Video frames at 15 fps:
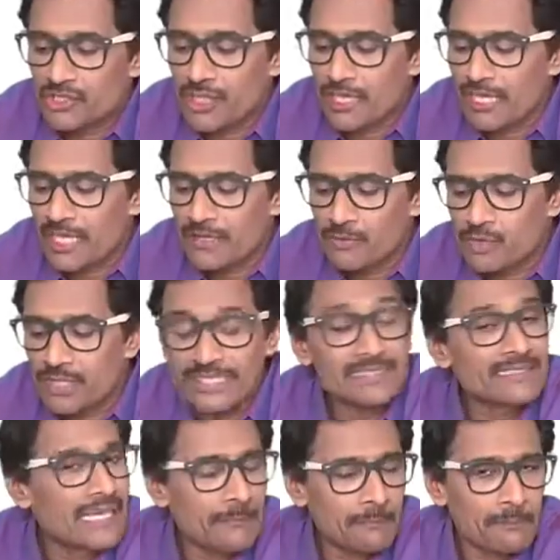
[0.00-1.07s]
I gave you the
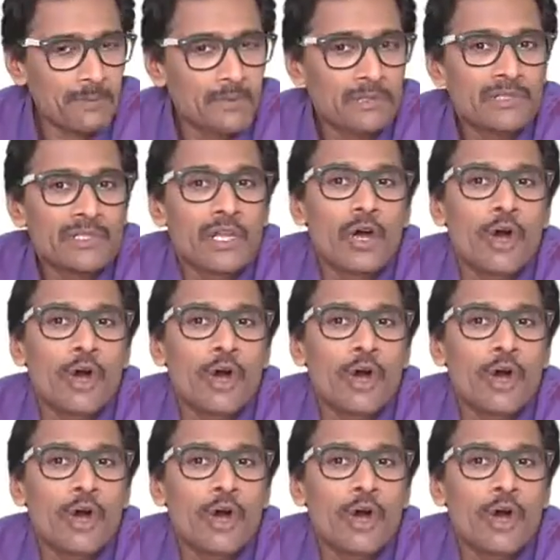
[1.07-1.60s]
example